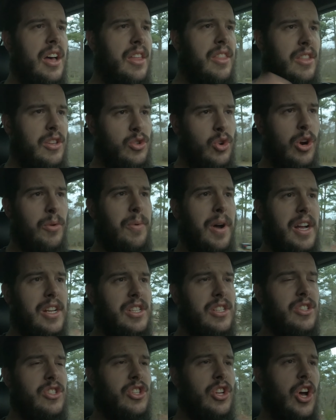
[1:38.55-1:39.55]
the torque box
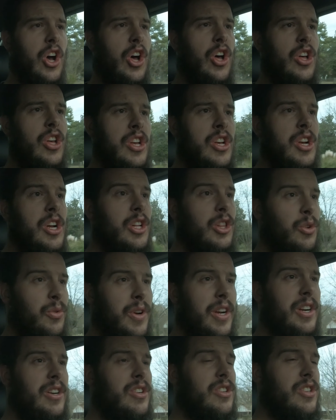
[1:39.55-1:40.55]
install, the
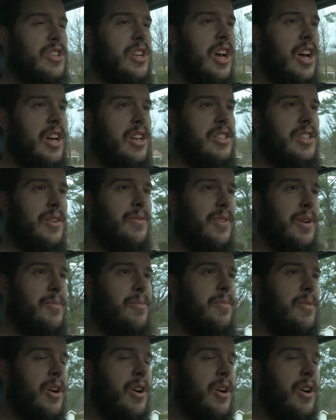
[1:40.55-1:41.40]
rear subframe